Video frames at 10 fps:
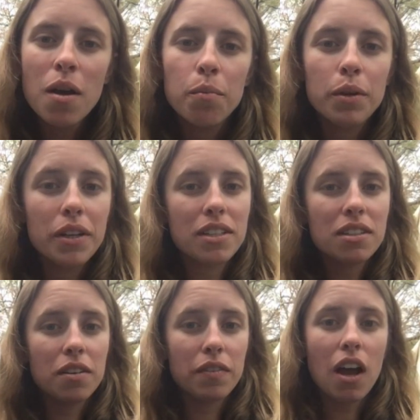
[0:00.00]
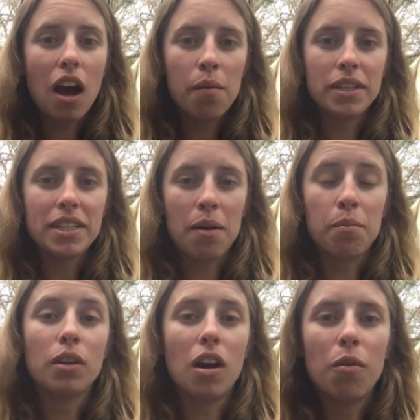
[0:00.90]
please leave a comment down
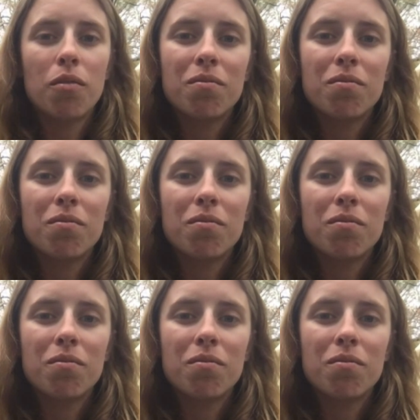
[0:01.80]
below.